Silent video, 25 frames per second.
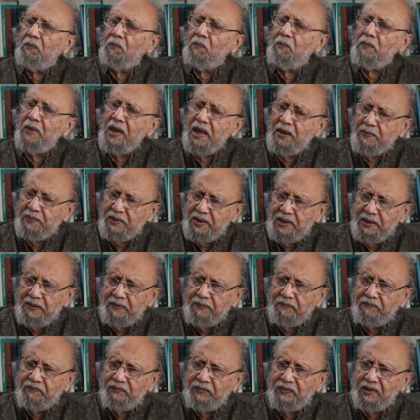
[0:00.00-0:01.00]

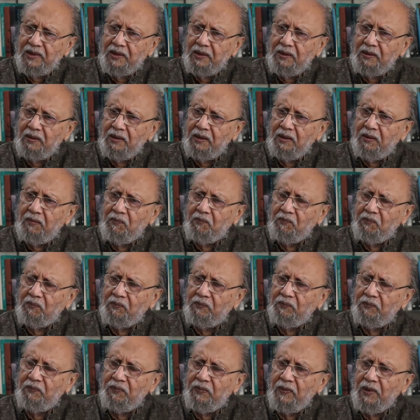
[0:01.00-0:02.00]
Maybe,
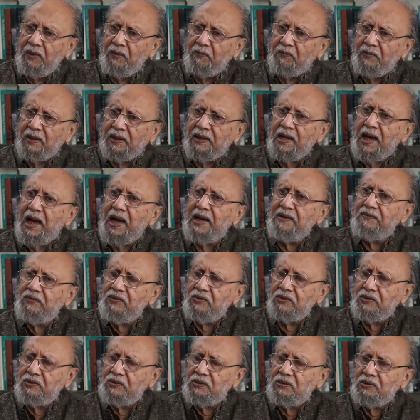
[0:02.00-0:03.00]
but I
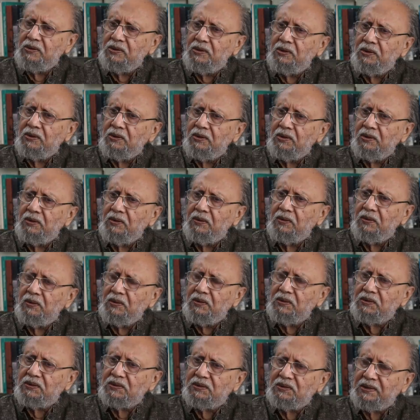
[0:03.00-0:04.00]
would
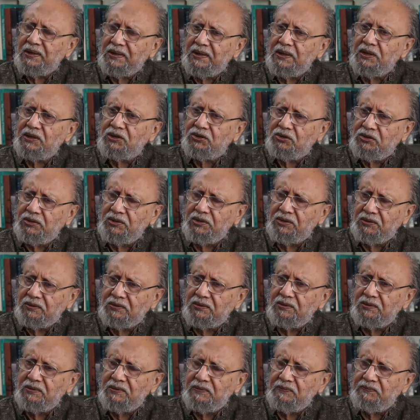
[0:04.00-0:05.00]
uh, suggest to
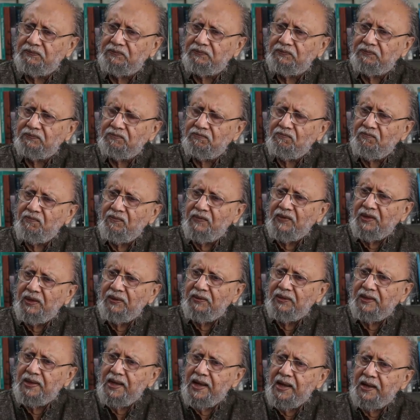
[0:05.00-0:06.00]
you
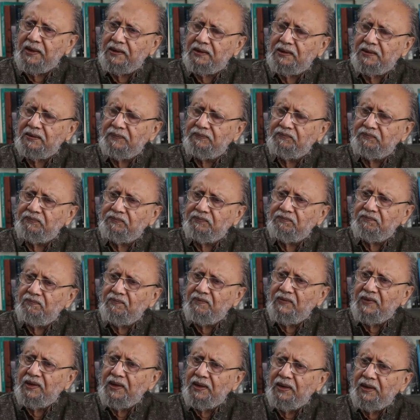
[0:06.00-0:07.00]
that
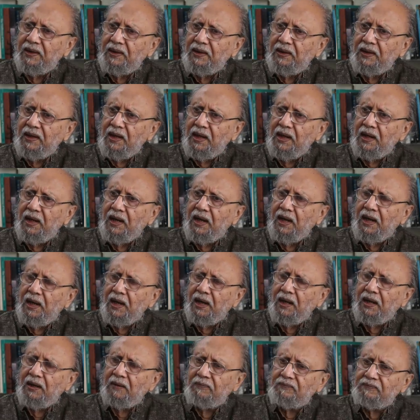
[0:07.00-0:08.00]

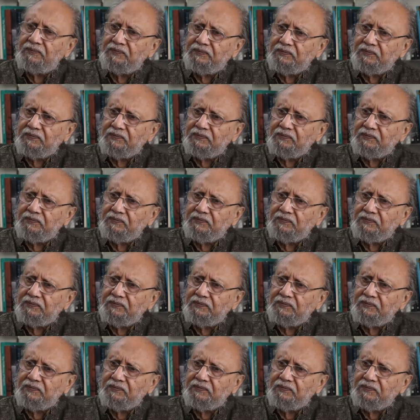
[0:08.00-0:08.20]
uh,